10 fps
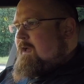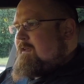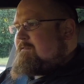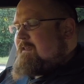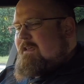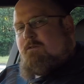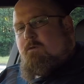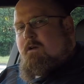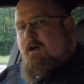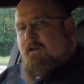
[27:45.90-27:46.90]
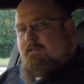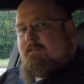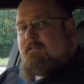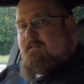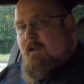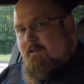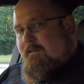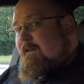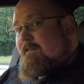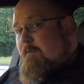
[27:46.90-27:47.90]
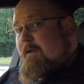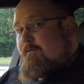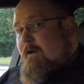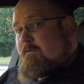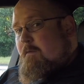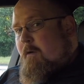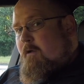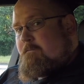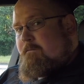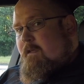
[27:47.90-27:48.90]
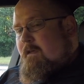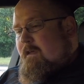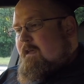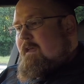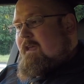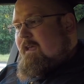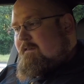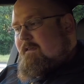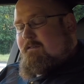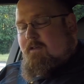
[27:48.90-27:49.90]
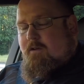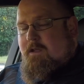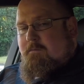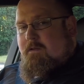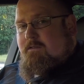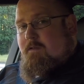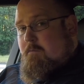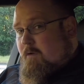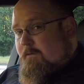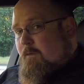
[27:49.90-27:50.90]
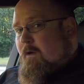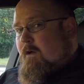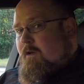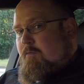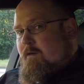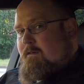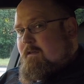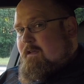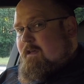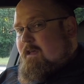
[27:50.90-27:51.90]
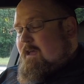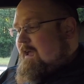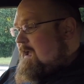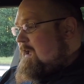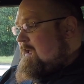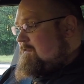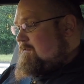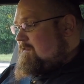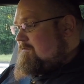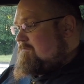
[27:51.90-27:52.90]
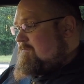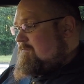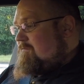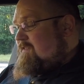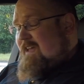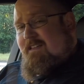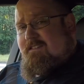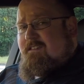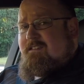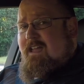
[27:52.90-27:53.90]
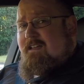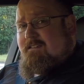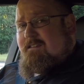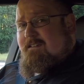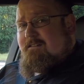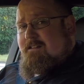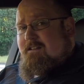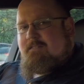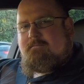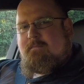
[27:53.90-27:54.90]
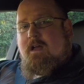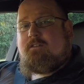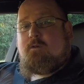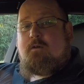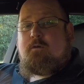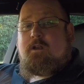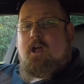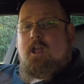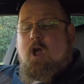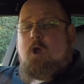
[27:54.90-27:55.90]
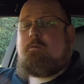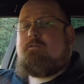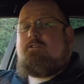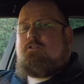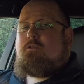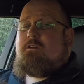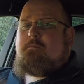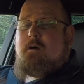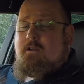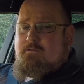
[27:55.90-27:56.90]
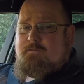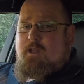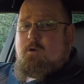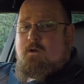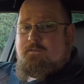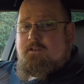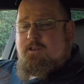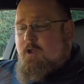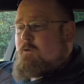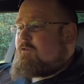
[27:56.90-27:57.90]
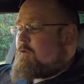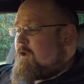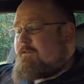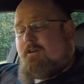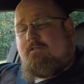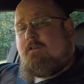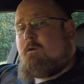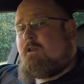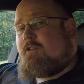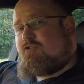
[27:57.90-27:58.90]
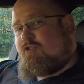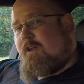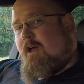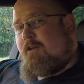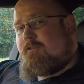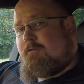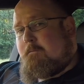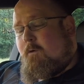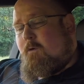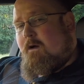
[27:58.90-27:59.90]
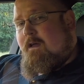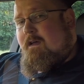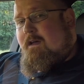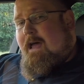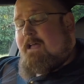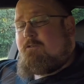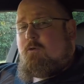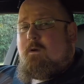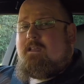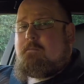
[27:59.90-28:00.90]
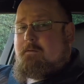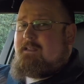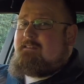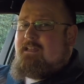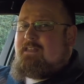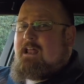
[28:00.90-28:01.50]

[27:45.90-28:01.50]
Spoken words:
diesel cars are starting to be frowned upon, is it time to move to a hybrid? And the answer is yes. So everyone, I hope you've enjoyed my review of the new Toyota Corolla GR Sport. As always, please hit that